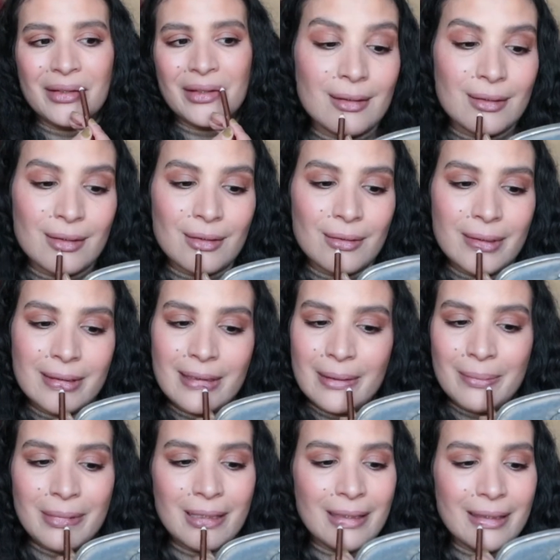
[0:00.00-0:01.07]
Such a great
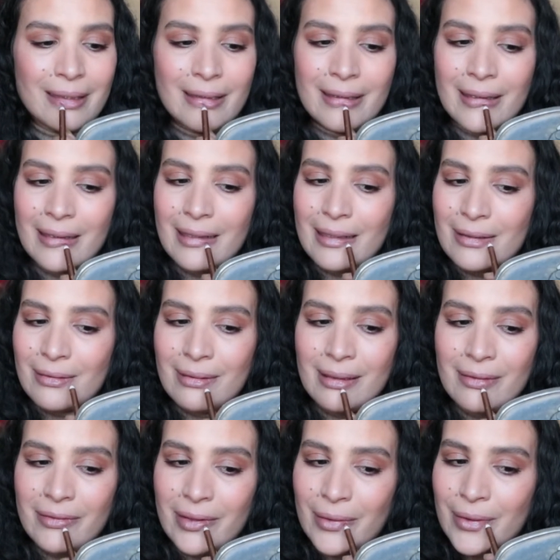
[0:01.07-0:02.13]
lip liner as well,
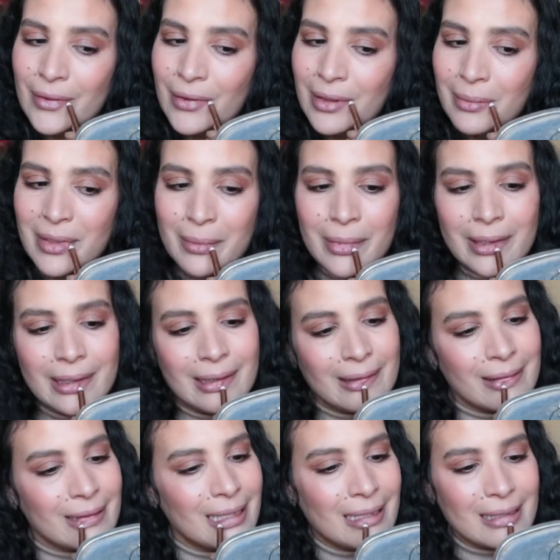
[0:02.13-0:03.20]
very creamy but
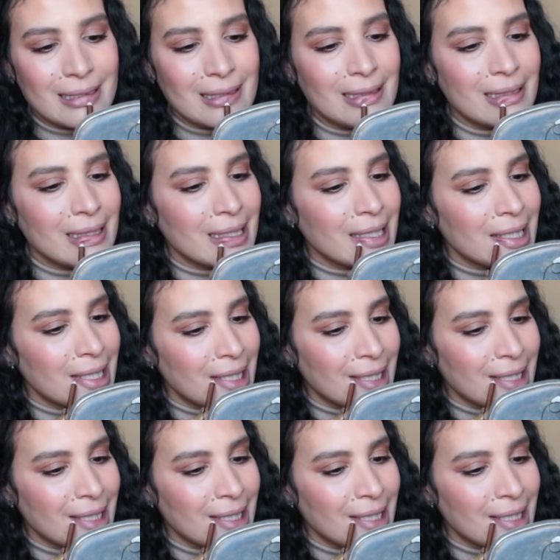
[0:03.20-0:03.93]
long lasting.